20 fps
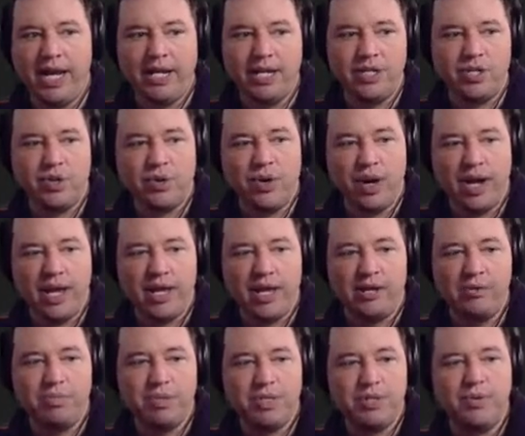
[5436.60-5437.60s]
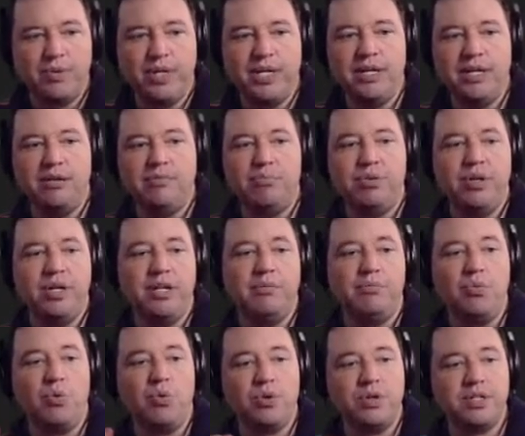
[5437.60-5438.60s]
a trade between putting
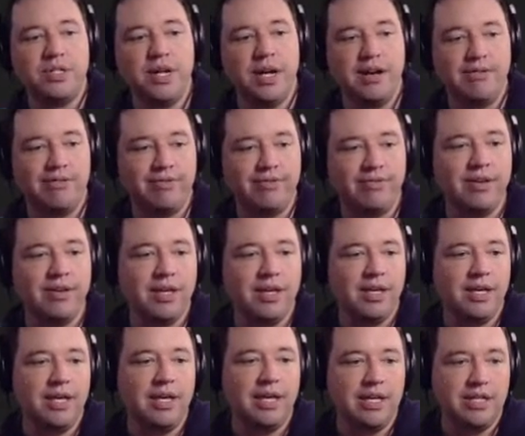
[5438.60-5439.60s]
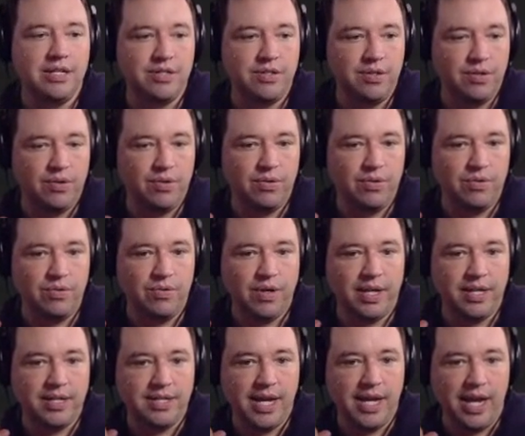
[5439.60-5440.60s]
more stuff into a
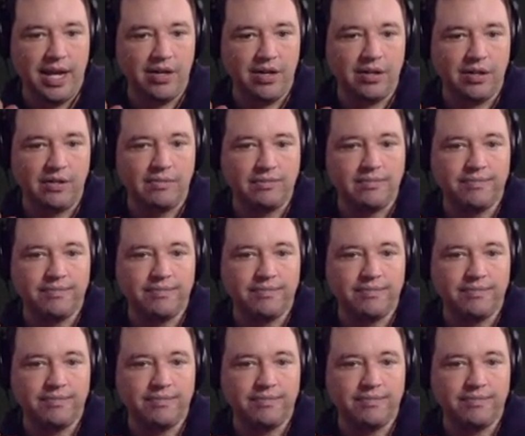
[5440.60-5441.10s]
container